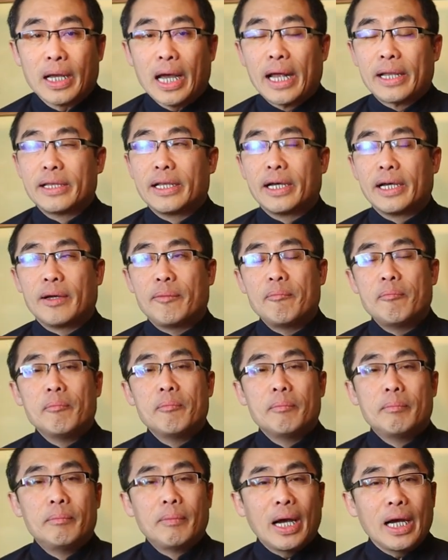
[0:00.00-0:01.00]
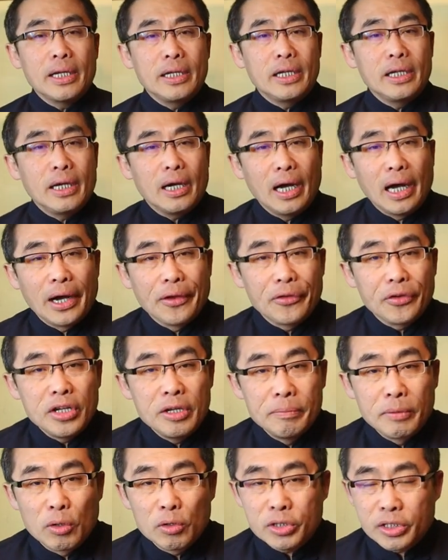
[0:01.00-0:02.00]
and many other
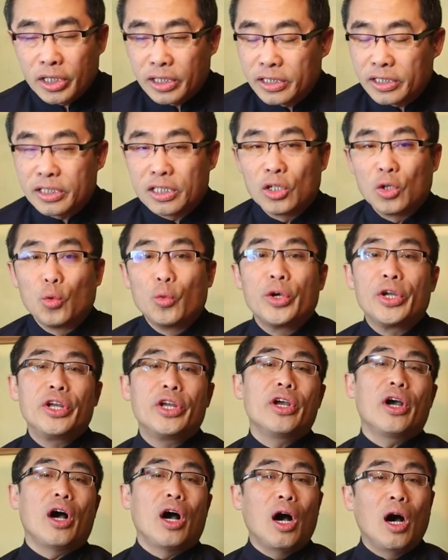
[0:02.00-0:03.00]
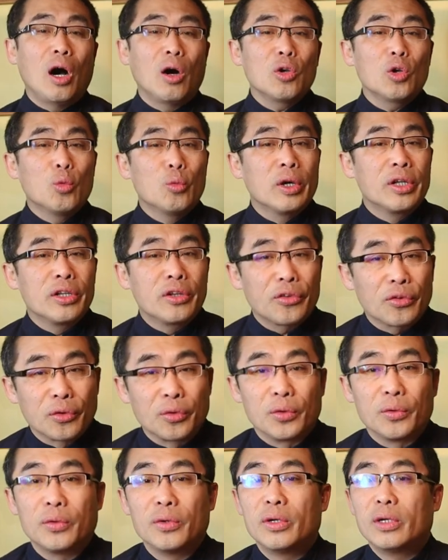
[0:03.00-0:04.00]
emotions we all went
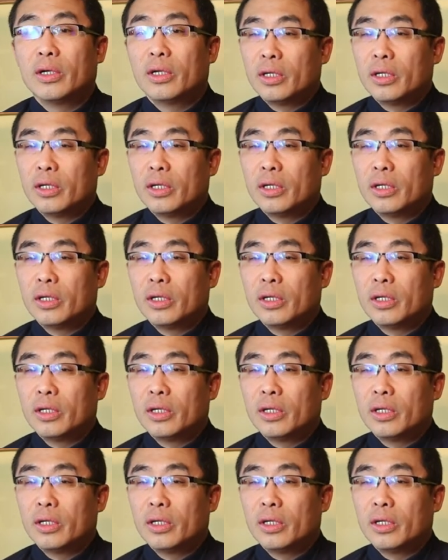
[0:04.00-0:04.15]
through.